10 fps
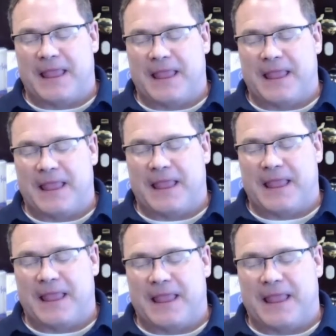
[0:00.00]
A
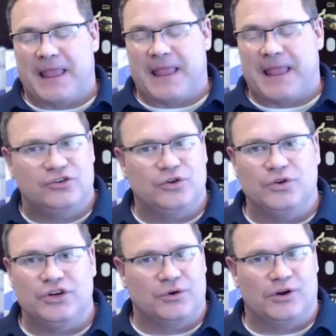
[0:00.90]
healthy
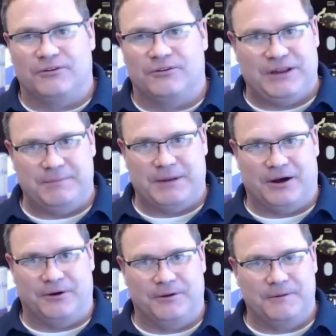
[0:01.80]
22-year-old
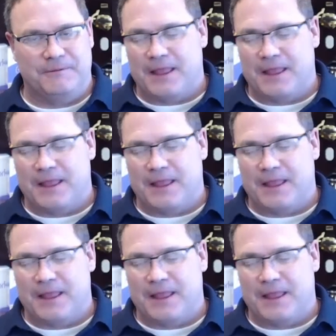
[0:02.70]
female,